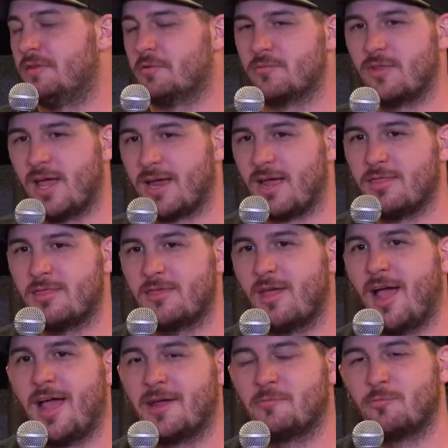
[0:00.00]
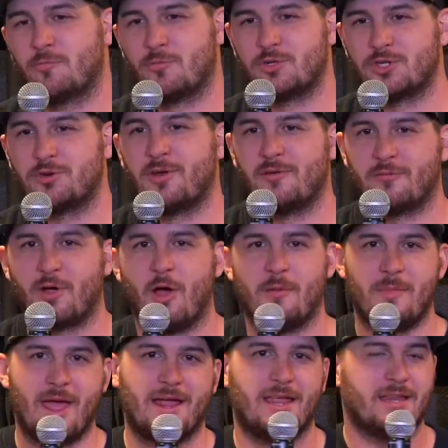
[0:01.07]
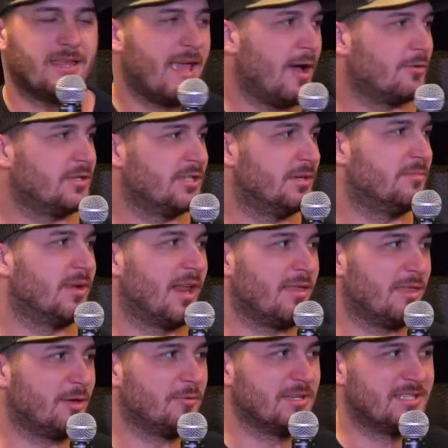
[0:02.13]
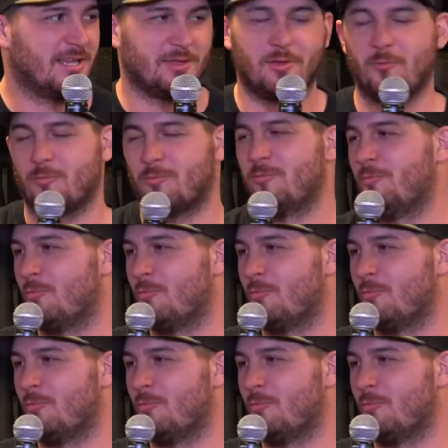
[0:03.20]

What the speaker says: And like I should have gone back and counted, but I think we said the